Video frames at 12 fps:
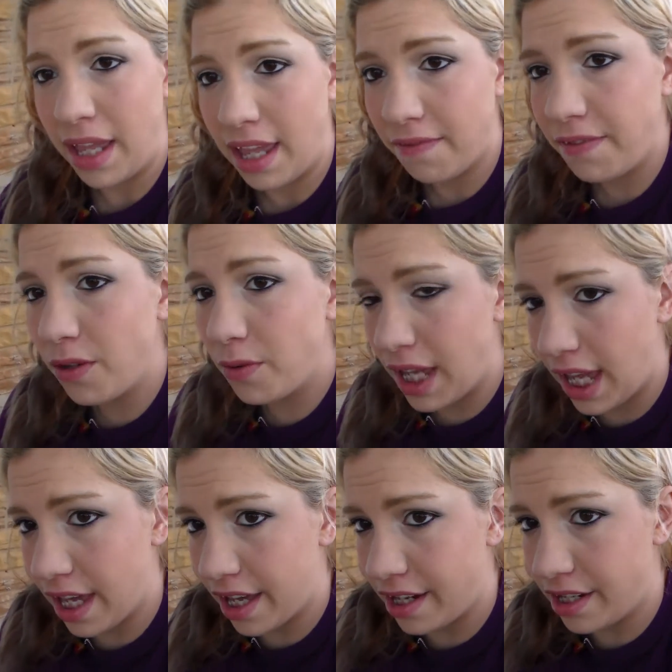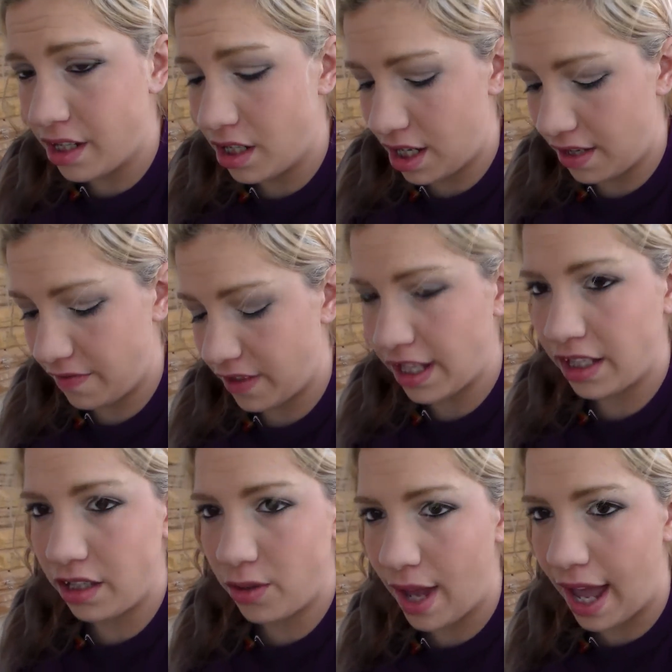If you can, if like
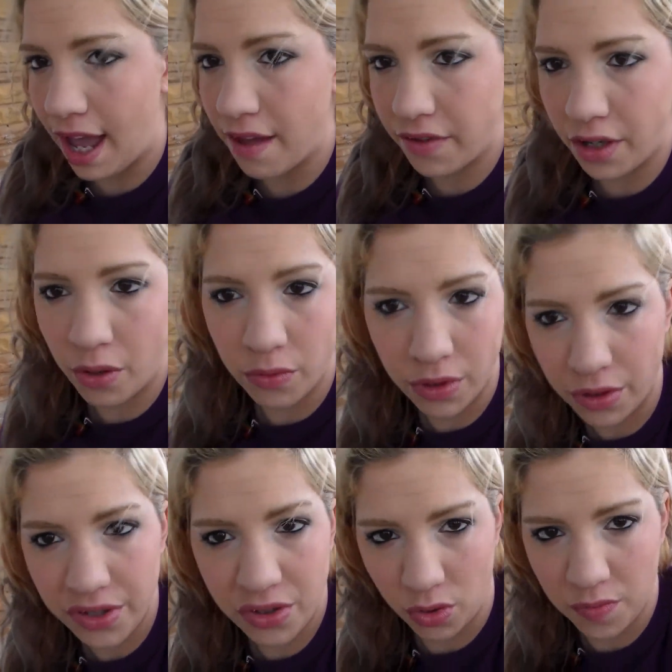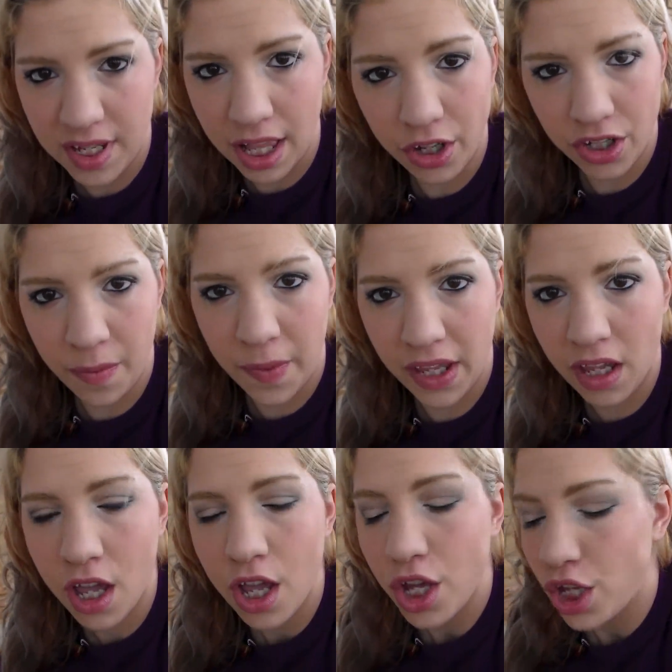you have your own little storm cellar or something,
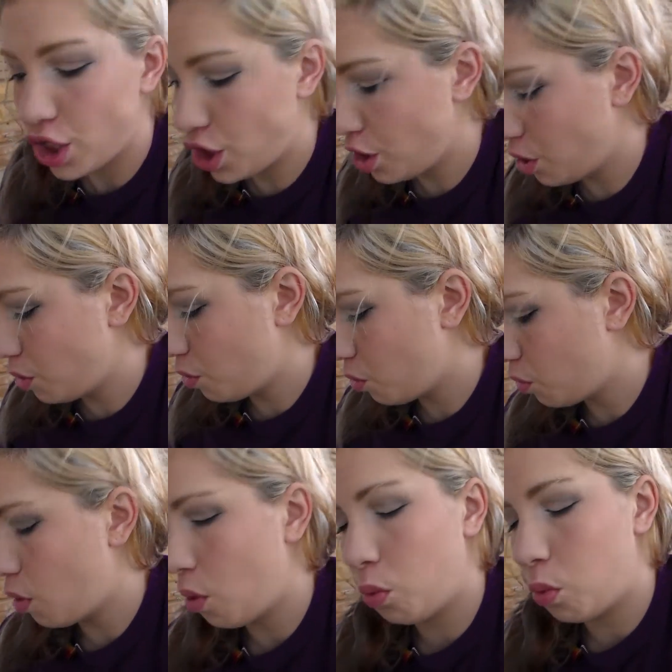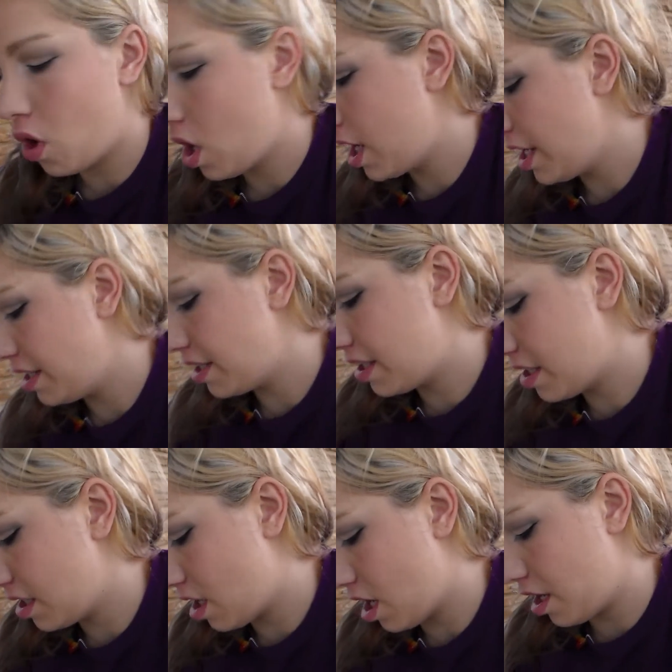you want
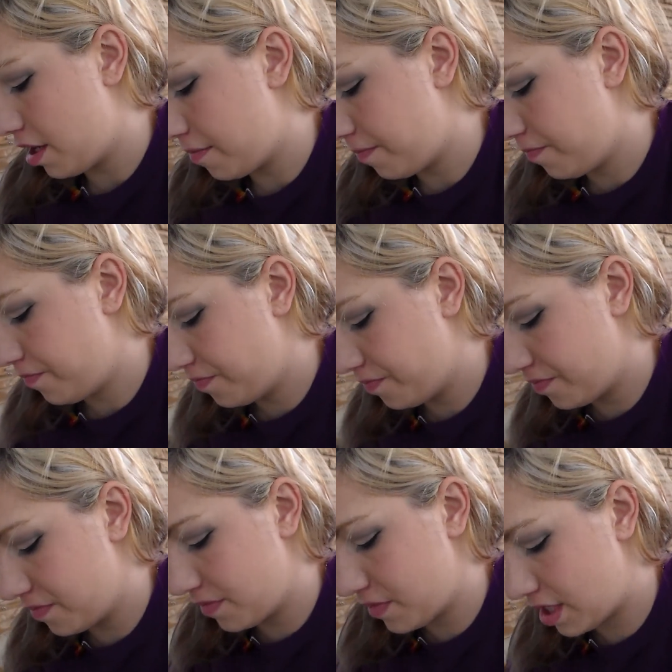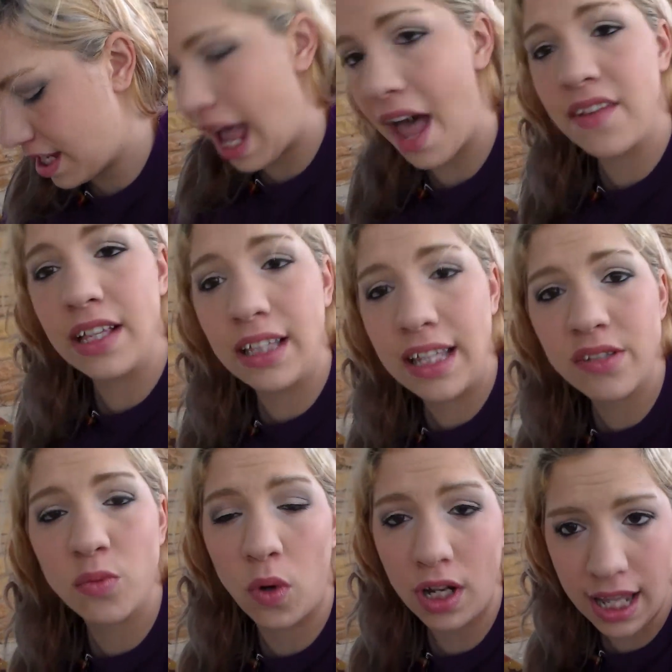to have at
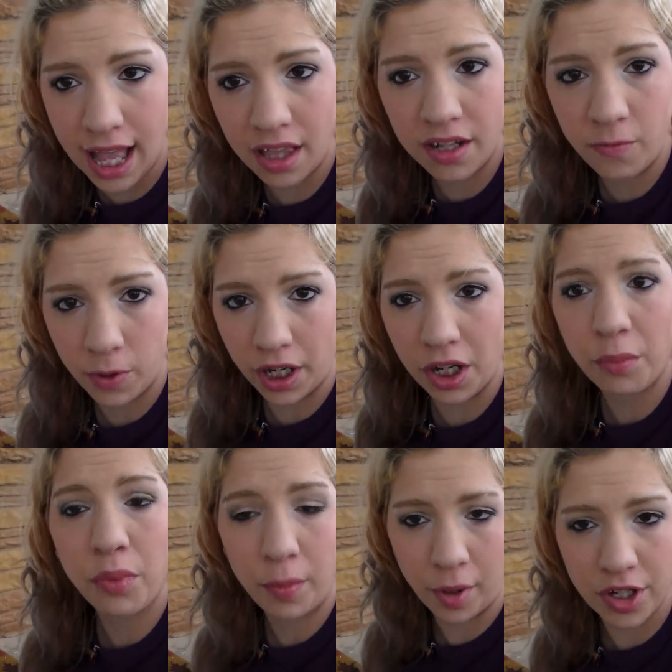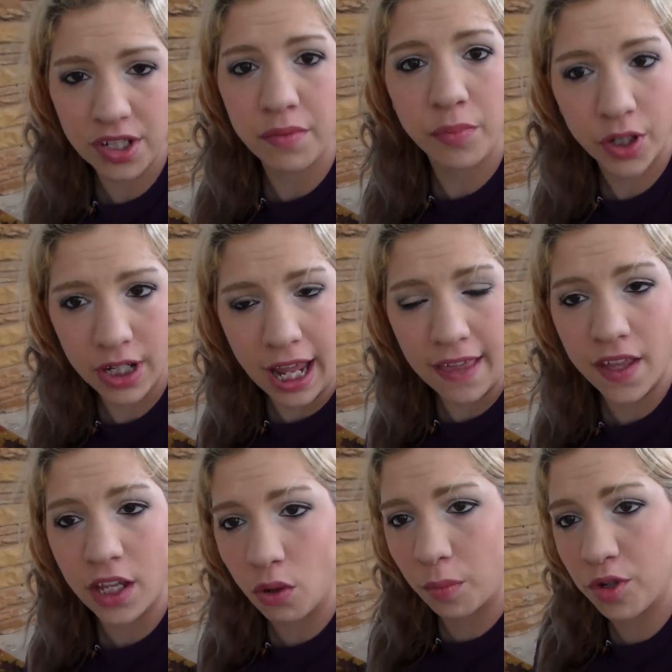least 1 gallon of water per person per day
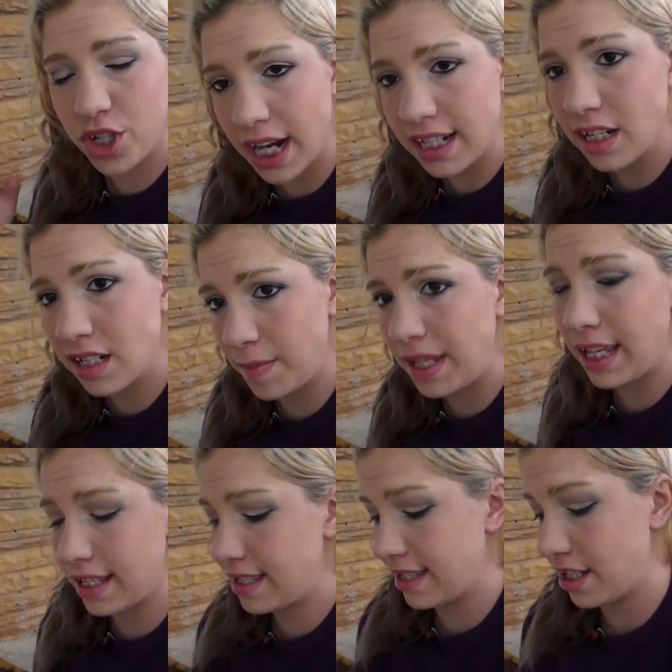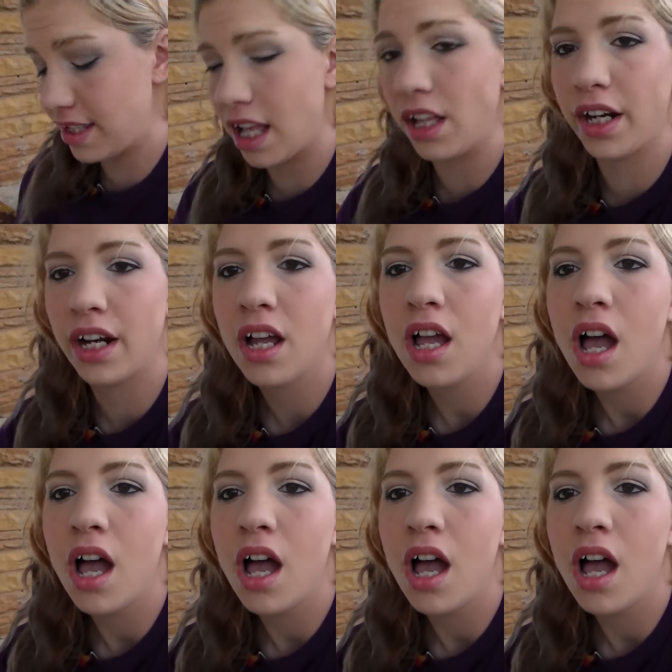that you are projecting to be in said cellar,